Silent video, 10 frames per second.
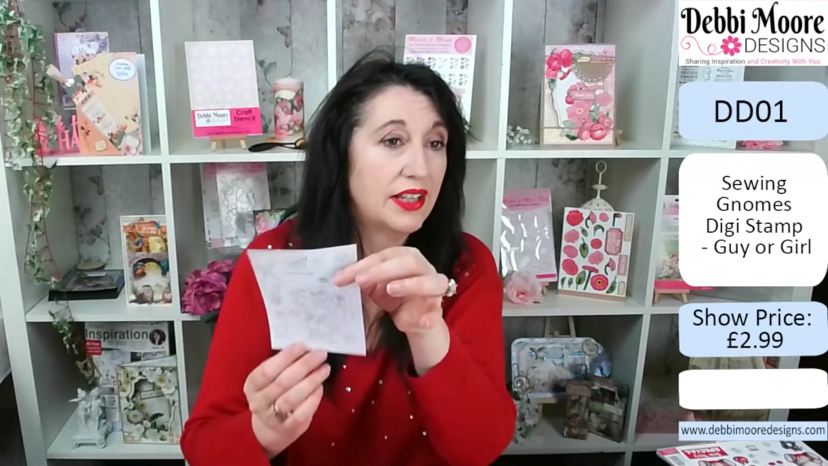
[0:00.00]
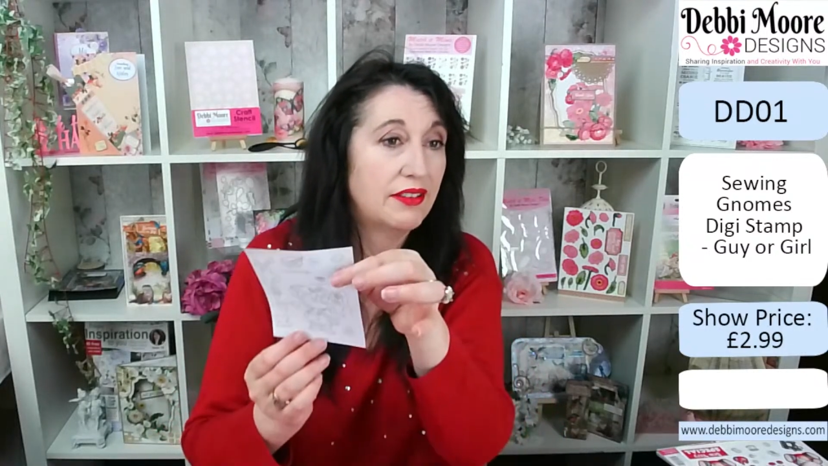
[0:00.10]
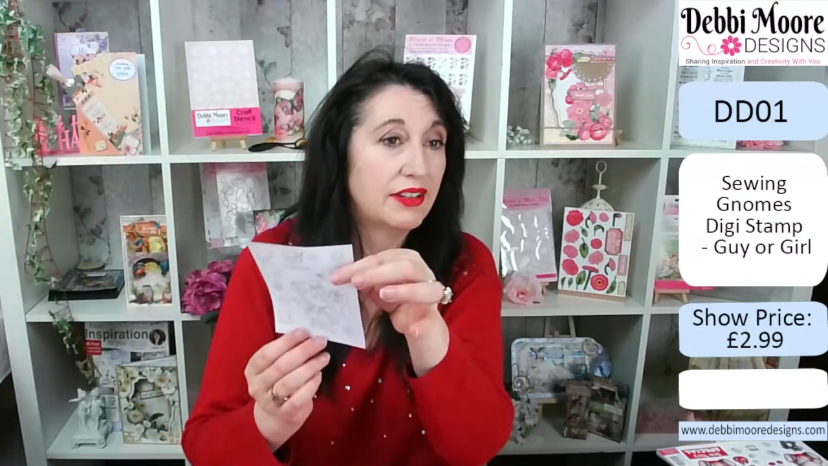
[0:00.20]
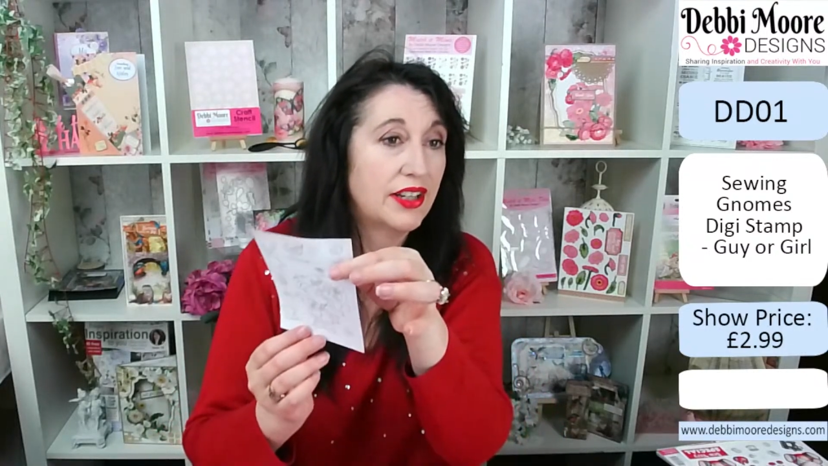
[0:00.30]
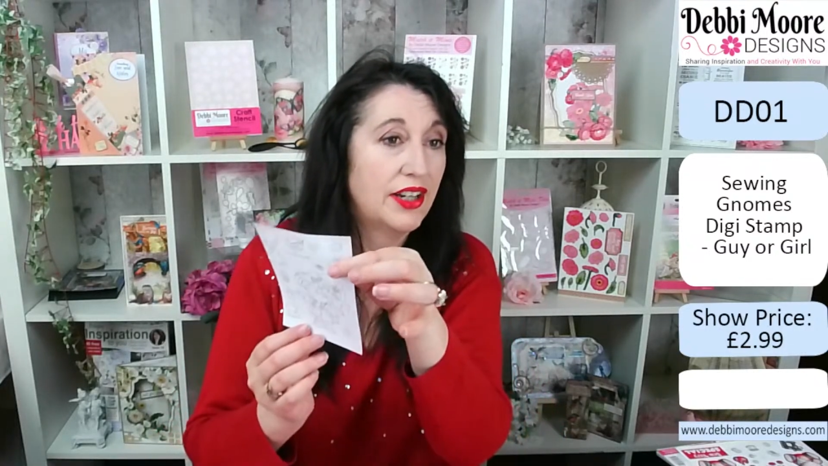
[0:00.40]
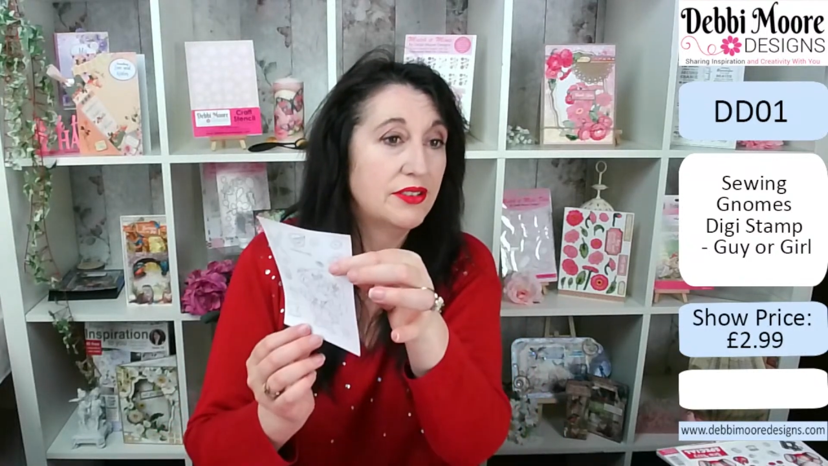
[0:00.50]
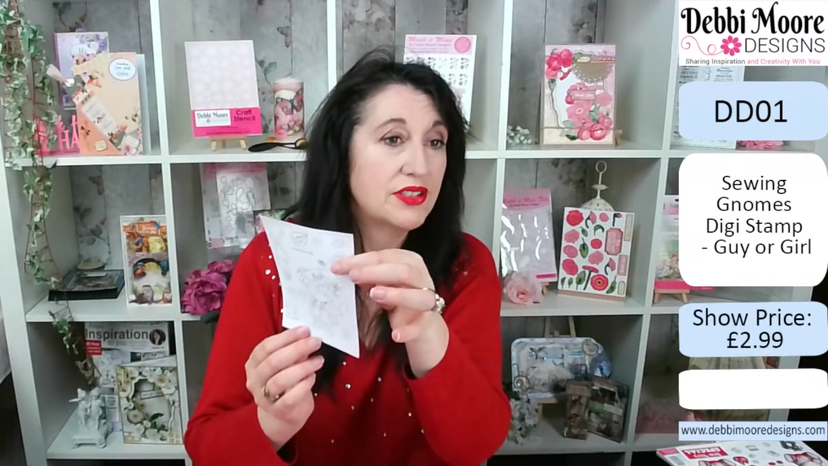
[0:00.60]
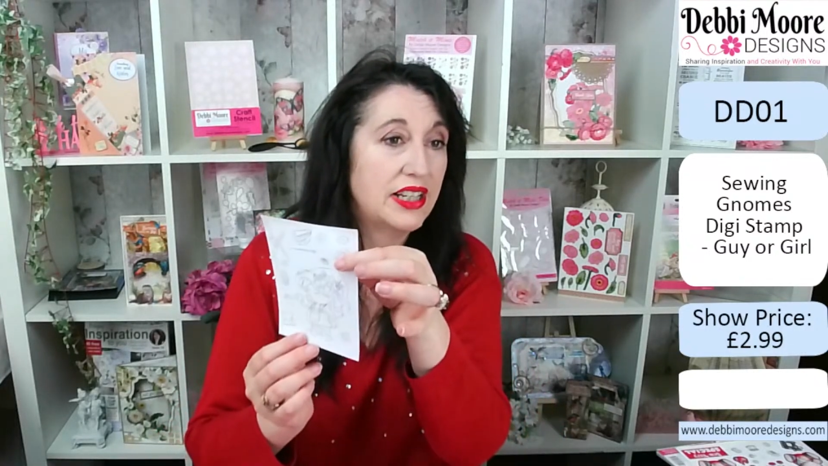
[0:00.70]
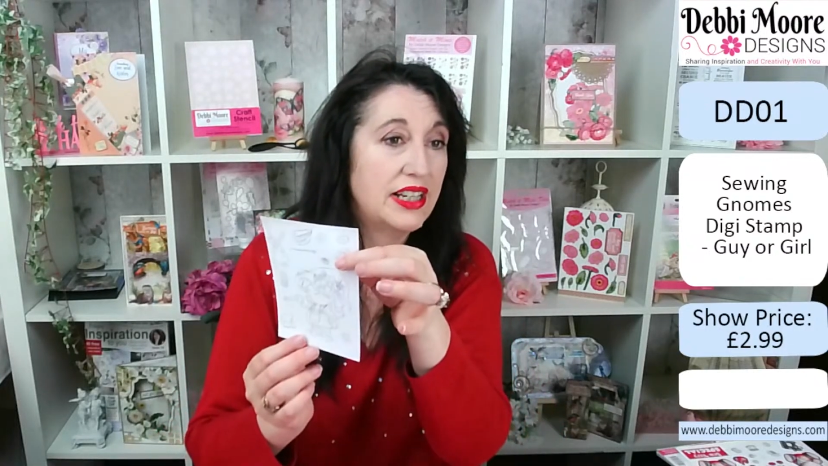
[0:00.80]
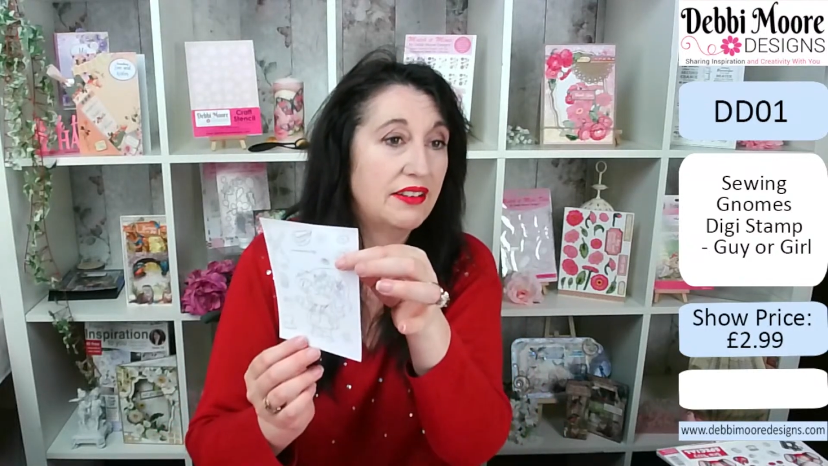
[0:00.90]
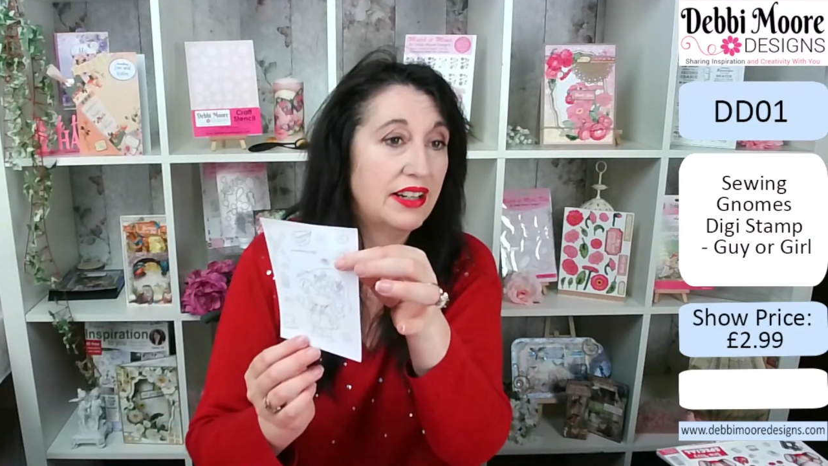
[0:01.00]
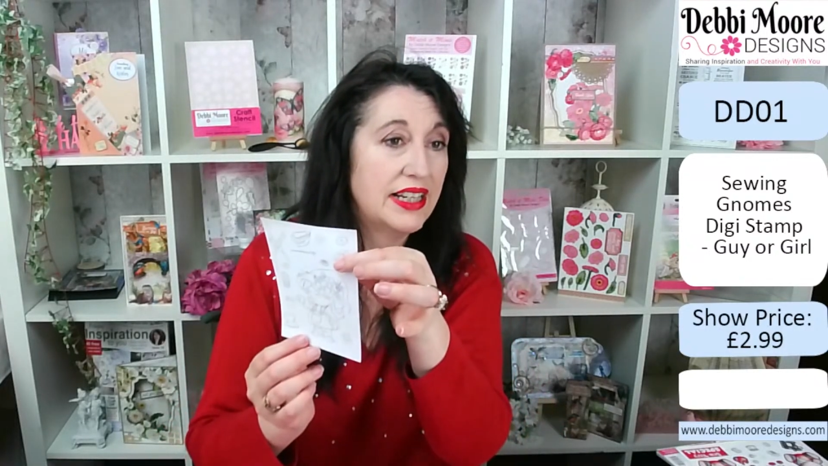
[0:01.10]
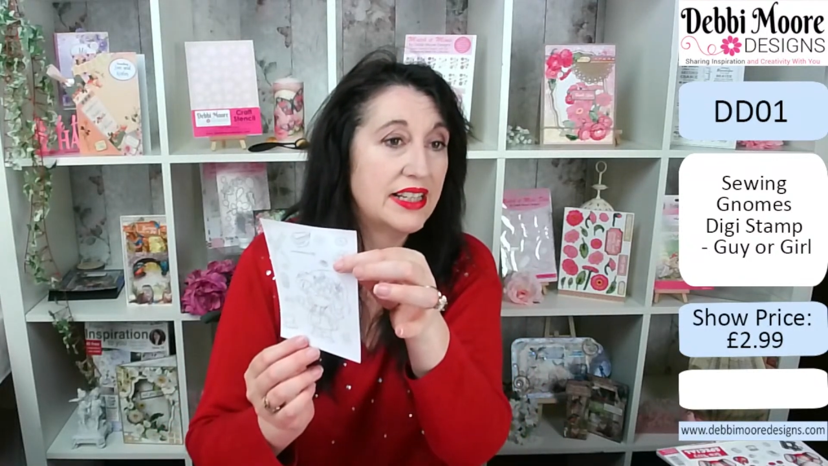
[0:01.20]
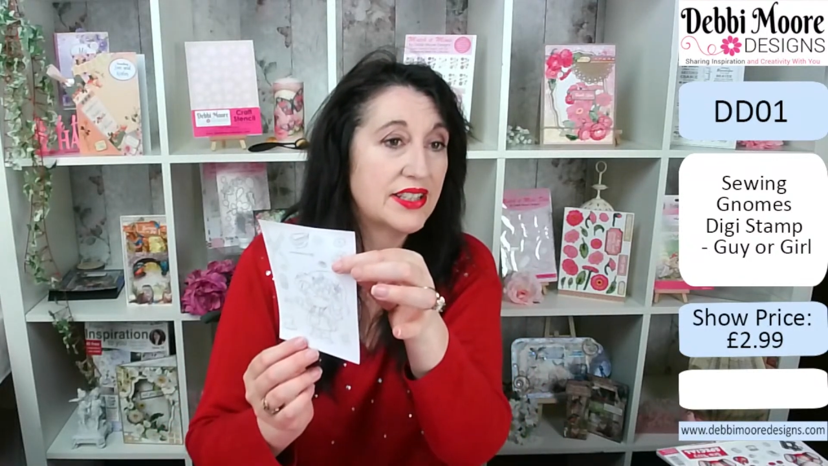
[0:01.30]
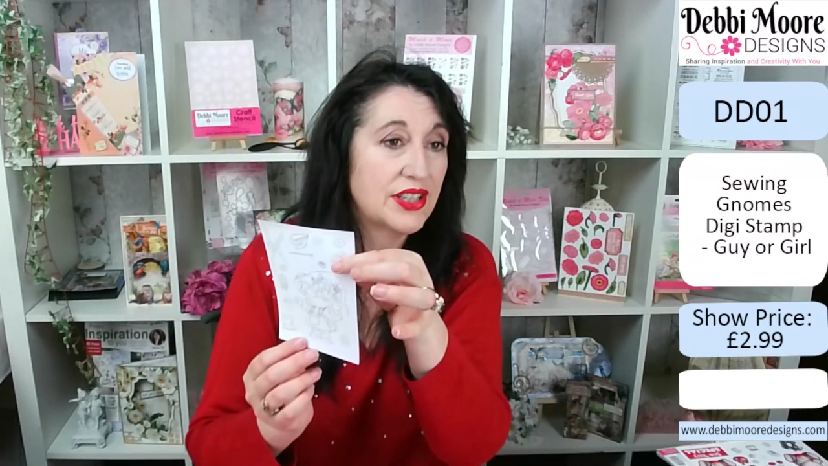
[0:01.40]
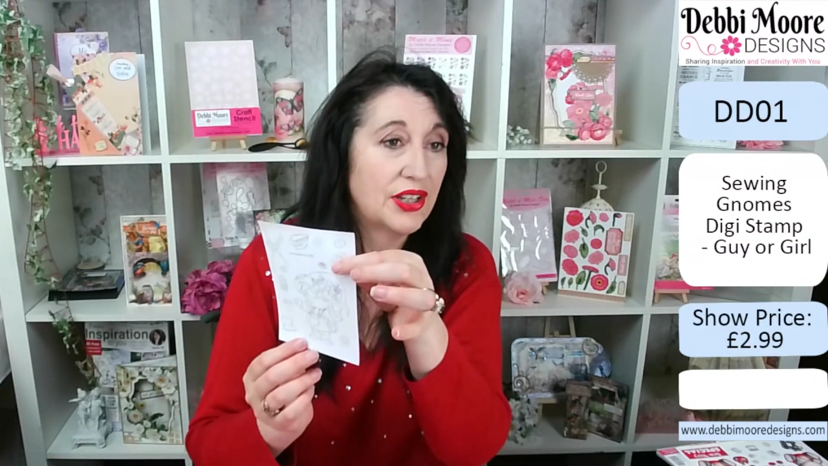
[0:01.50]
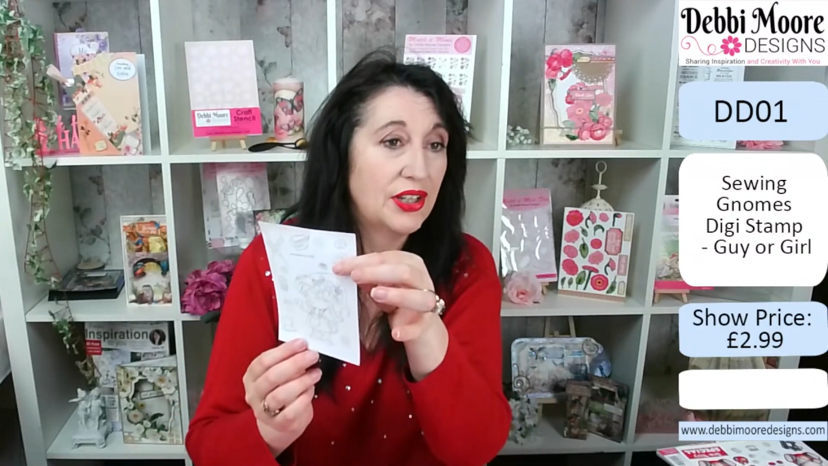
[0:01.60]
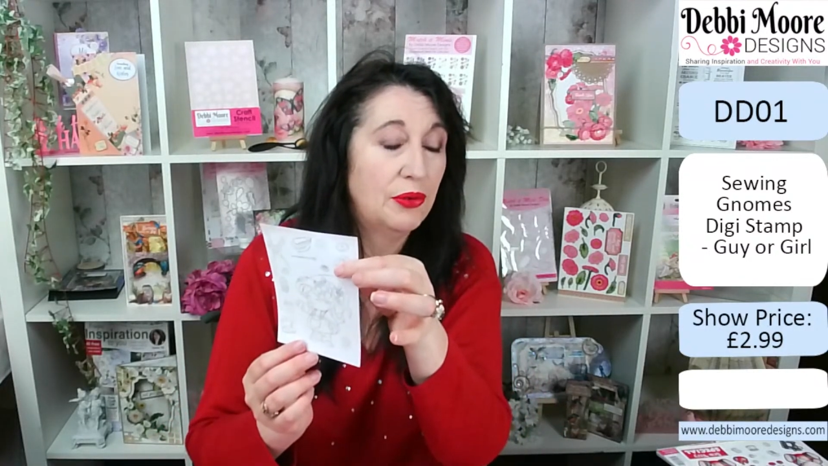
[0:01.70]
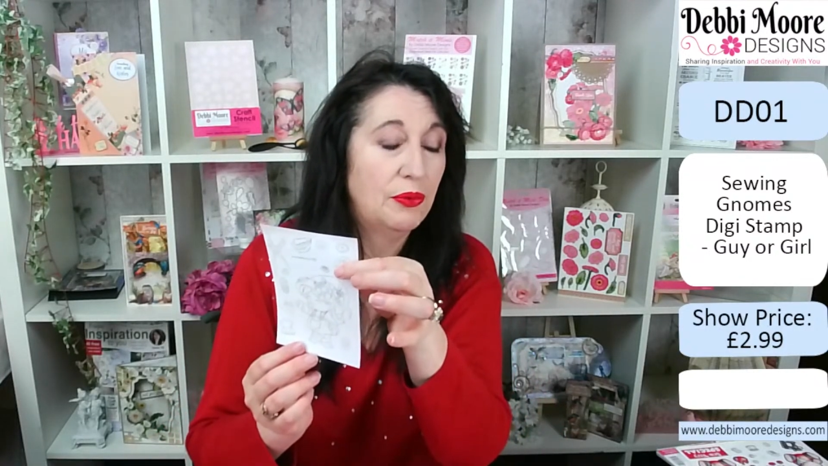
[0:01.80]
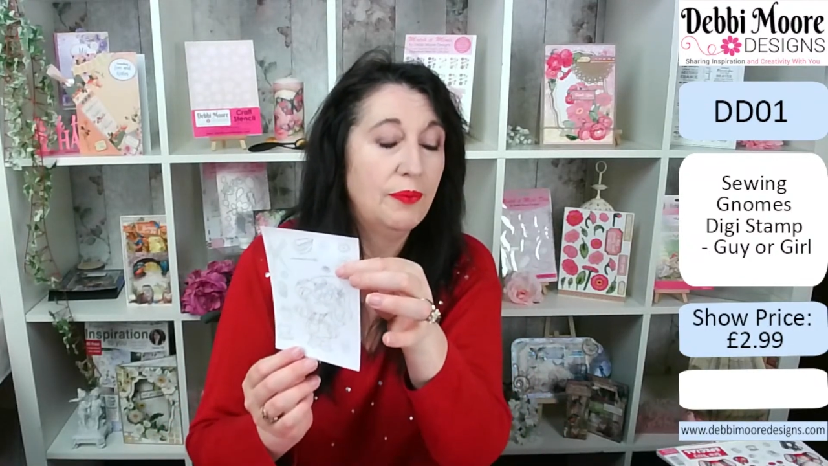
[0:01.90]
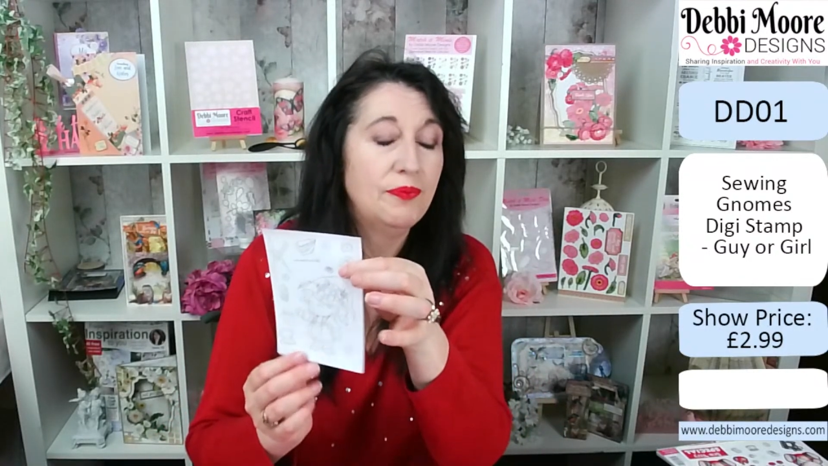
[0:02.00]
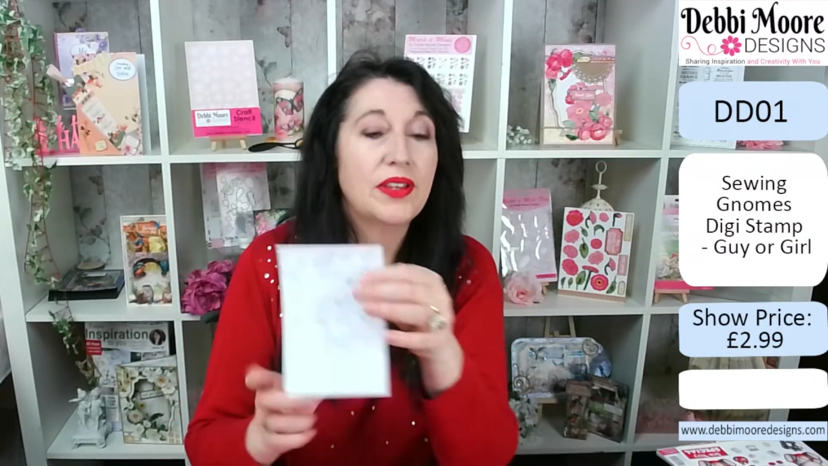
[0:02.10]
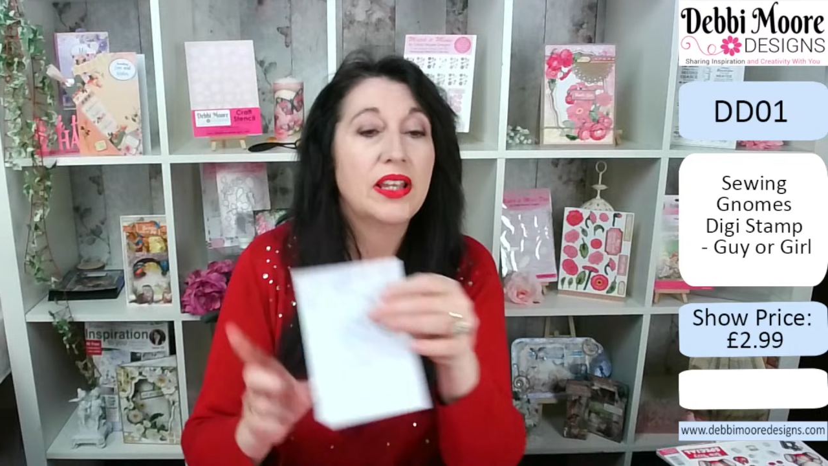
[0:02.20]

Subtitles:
There we go. So there is the girl one,